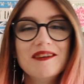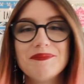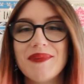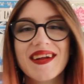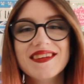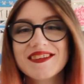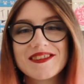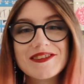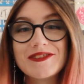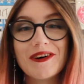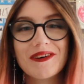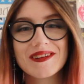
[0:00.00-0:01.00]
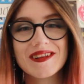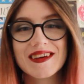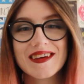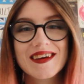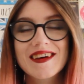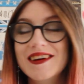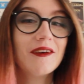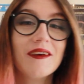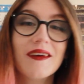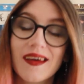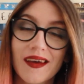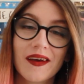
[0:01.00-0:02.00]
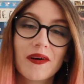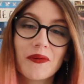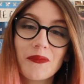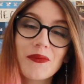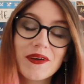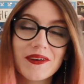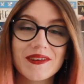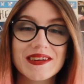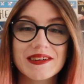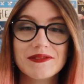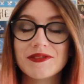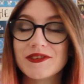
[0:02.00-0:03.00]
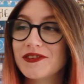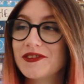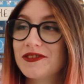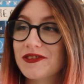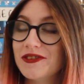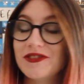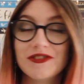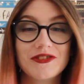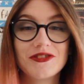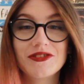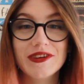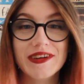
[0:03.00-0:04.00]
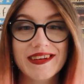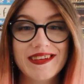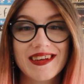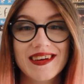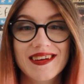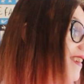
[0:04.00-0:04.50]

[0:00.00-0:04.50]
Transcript: Ben is the Darkling. We are in for such a treat.